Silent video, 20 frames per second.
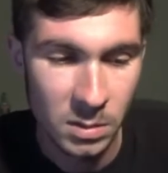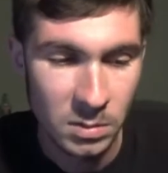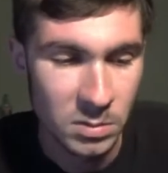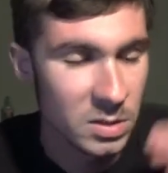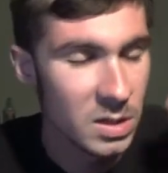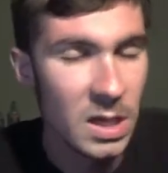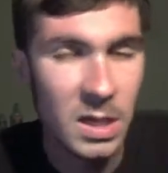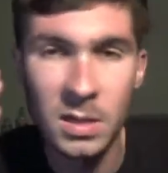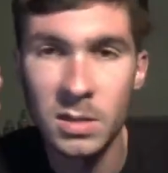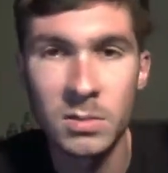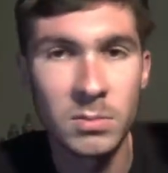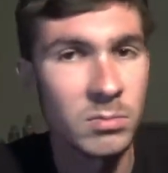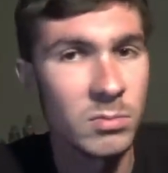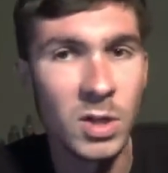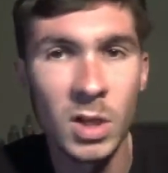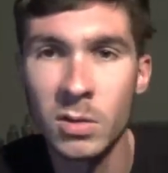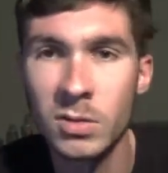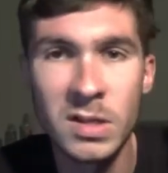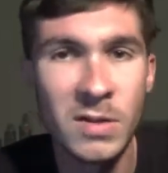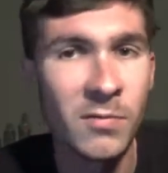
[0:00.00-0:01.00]
d you
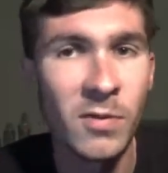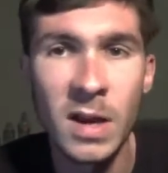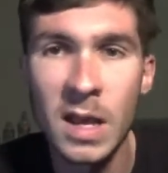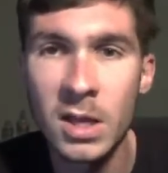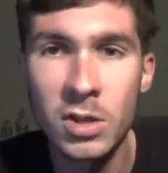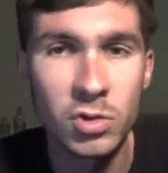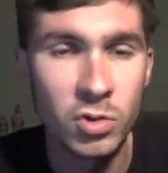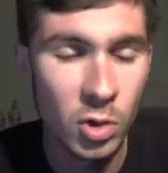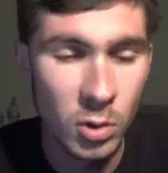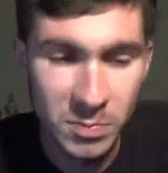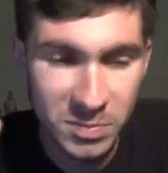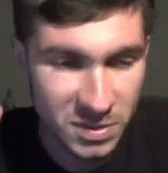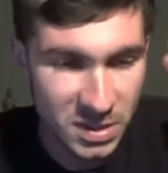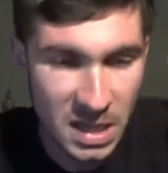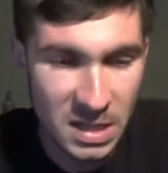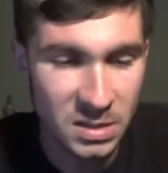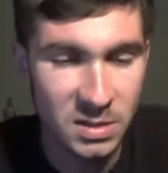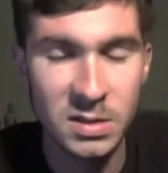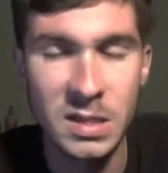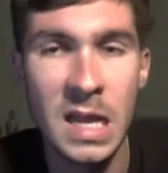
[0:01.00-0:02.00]
know, different age groups,
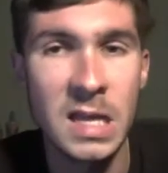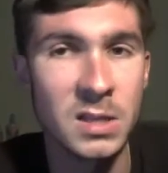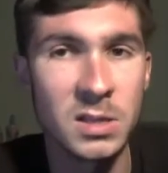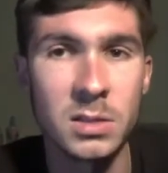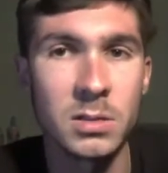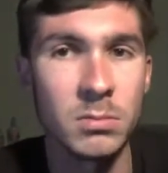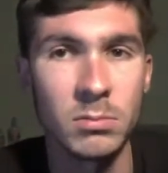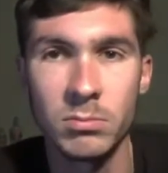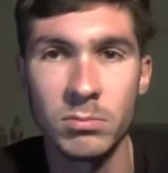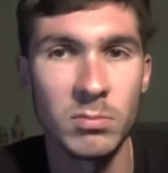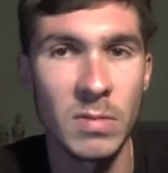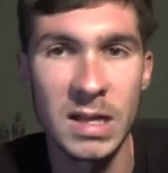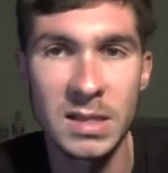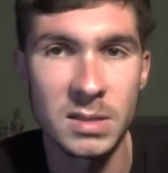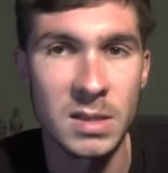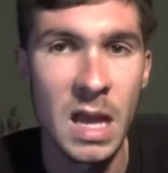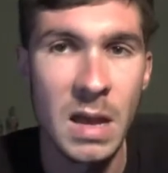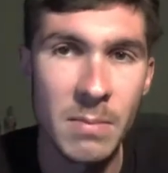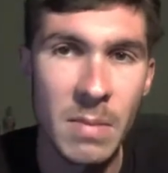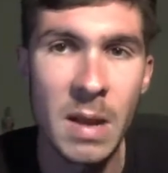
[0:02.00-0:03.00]
that, that's, that's
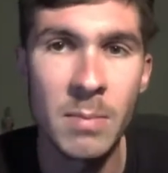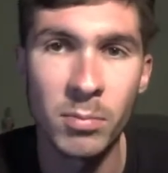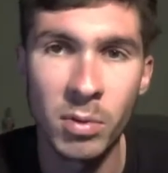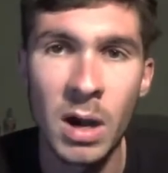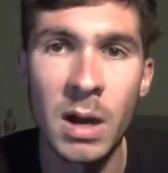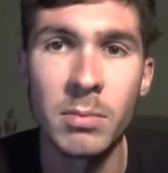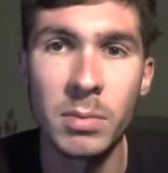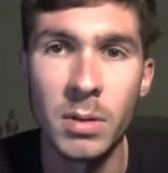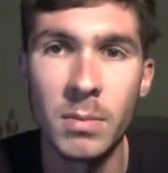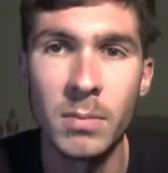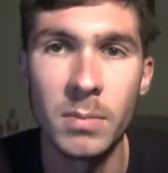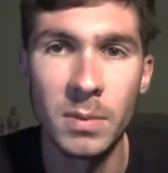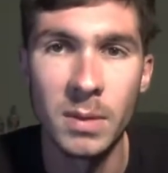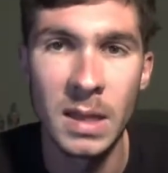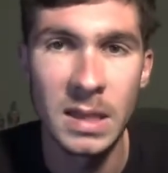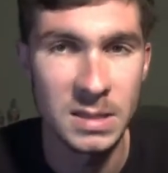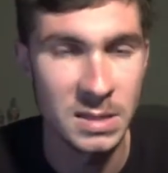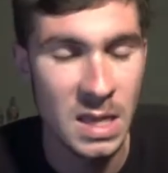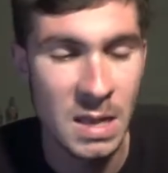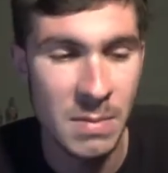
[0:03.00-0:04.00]
not my problem,
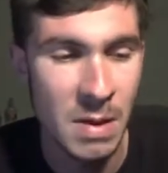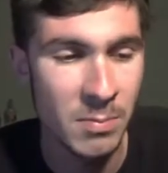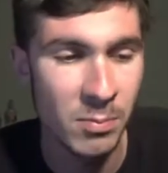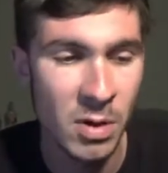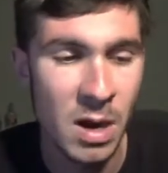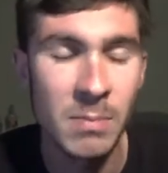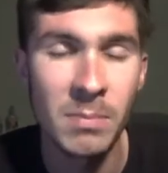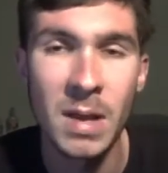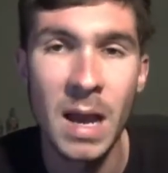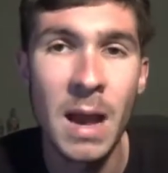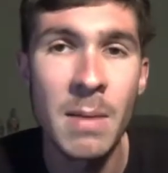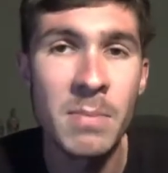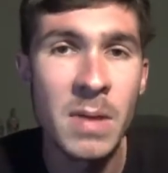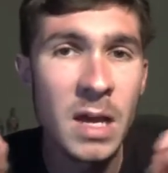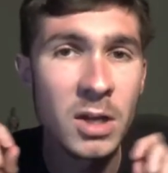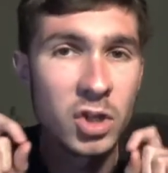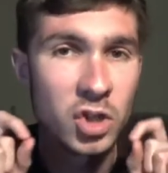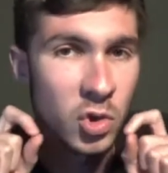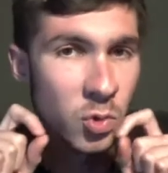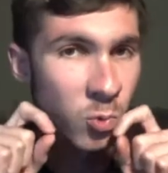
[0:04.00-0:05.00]
that's not my problem, I'm
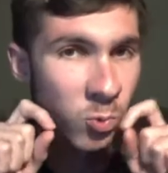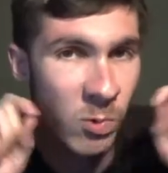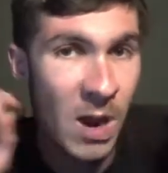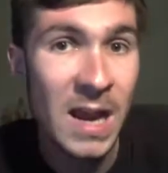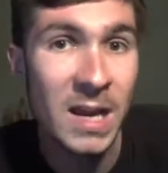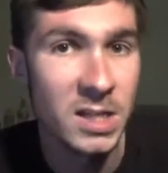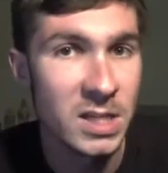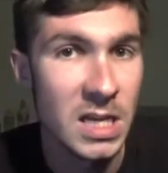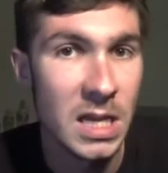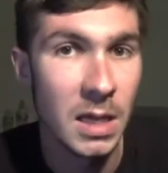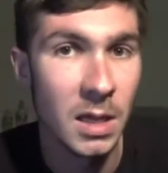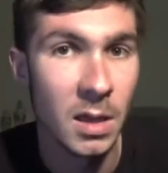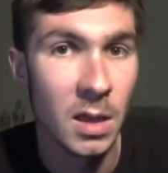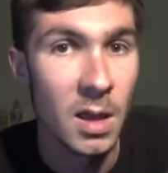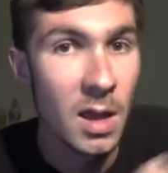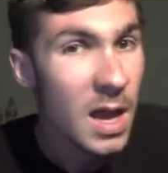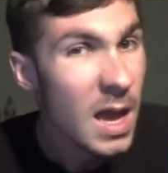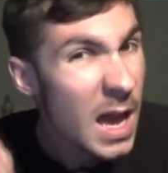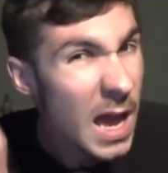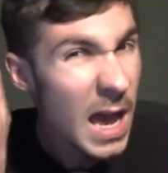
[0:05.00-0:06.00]
not directing
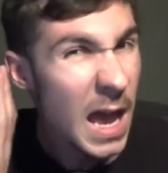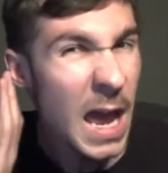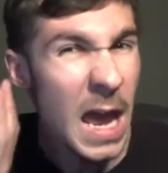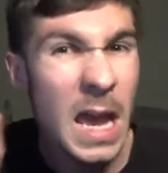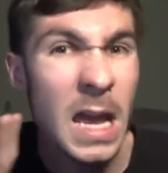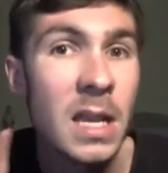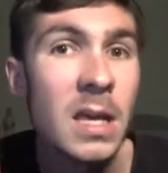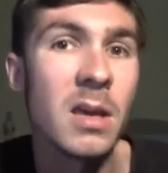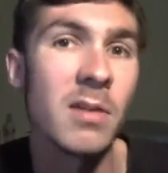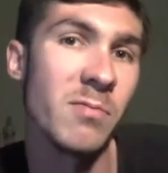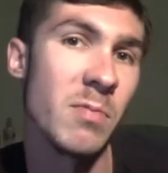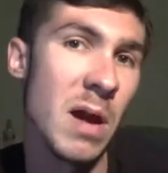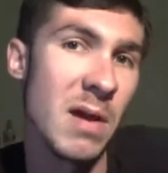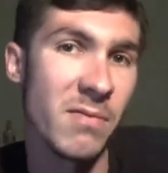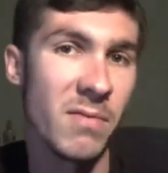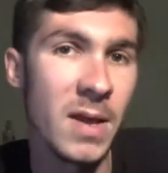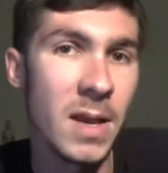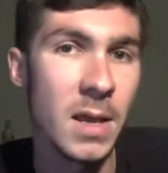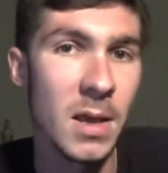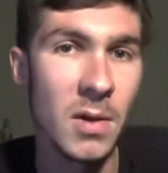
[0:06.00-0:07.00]
any of my
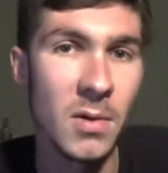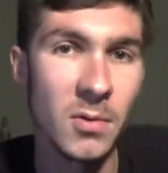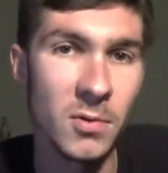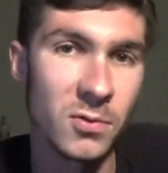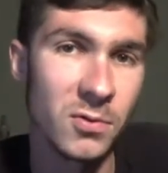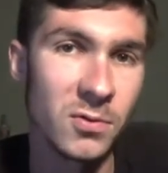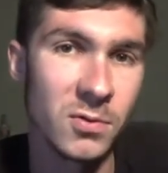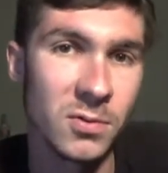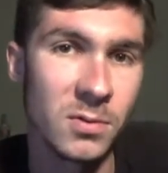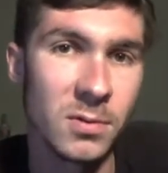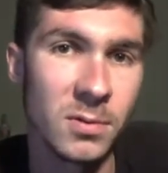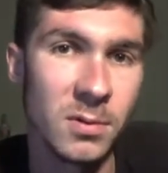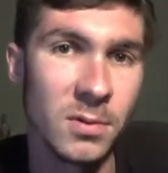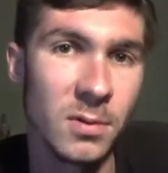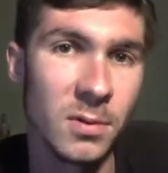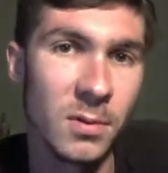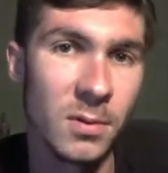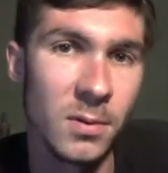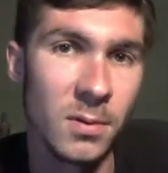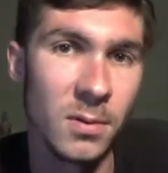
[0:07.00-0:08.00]
videos
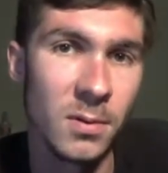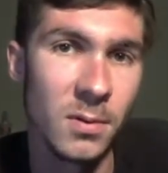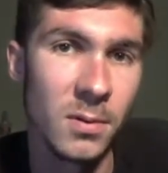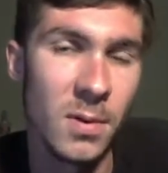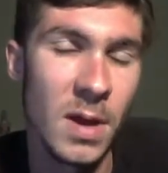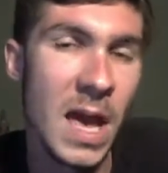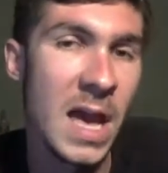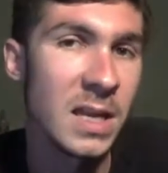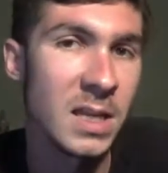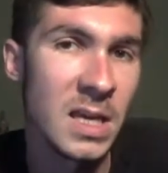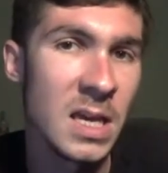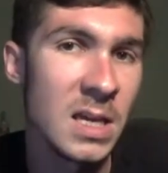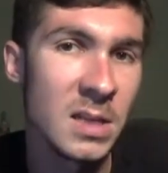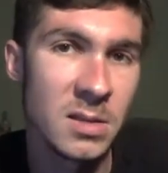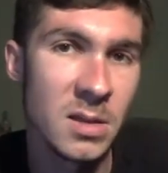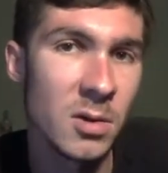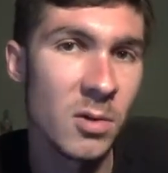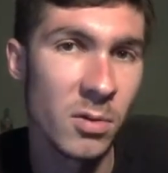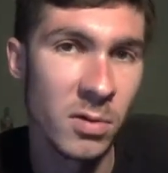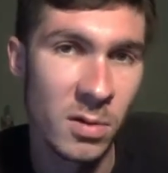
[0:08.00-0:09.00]
at kids
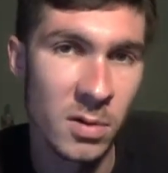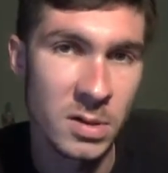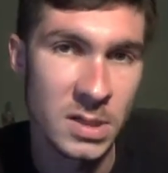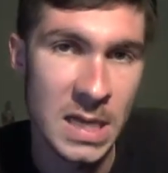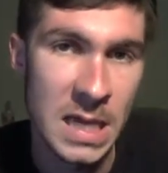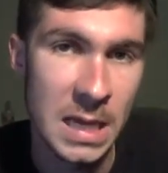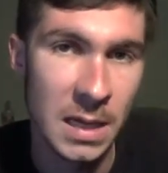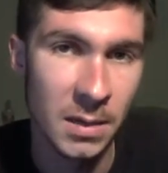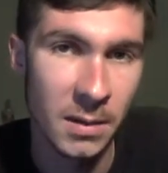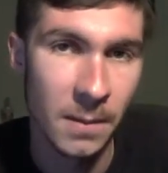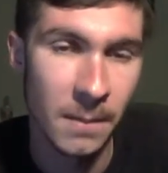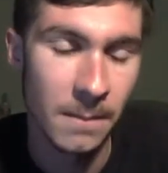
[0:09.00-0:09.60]
under thirteen.